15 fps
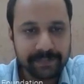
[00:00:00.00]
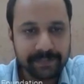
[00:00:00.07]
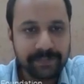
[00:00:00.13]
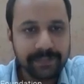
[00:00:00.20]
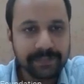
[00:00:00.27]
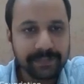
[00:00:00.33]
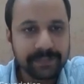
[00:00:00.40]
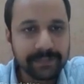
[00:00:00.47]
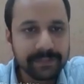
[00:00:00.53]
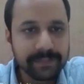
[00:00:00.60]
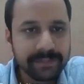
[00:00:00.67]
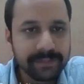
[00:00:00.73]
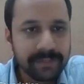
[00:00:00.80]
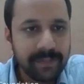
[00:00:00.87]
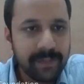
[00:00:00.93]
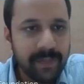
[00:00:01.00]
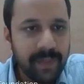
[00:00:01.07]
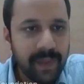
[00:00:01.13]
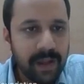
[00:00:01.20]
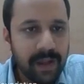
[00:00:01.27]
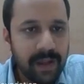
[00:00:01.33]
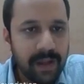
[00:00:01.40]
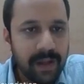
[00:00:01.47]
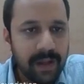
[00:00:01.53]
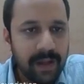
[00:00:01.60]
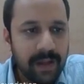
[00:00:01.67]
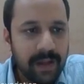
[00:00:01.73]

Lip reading: (no one is talking)